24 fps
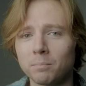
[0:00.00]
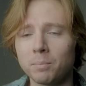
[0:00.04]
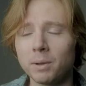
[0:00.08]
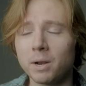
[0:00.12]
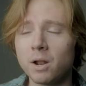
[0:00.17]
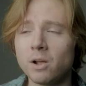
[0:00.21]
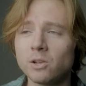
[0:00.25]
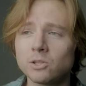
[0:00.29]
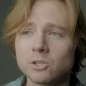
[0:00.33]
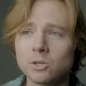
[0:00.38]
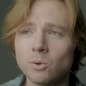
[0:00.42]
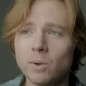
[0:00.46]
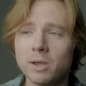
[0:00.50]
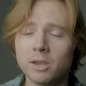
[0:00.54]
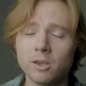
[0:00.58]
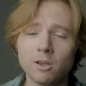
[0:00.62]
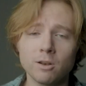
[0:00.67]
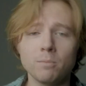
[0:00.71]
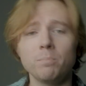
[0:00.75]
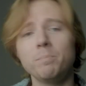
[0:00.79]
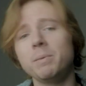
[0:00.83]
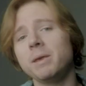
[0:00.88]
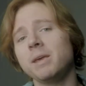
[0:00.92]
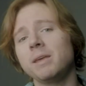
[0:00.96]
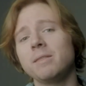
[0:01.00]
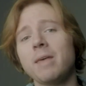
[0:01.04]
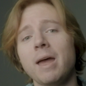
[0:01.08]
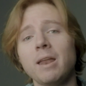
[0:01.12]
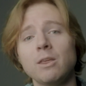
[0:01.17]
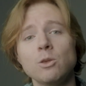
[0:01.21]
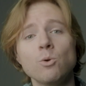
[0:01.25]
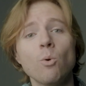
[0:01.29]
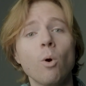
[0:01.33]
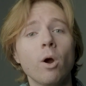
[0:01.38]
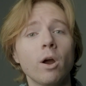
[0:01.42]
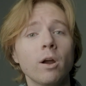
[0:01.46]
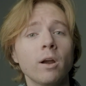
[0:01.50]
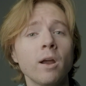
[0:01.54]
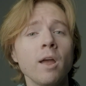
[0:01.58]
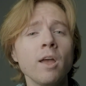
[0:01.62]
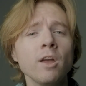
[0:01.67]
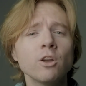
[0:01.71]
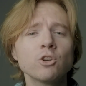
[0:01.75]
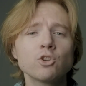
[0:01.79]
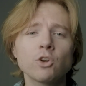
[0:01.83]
But also it could be that you are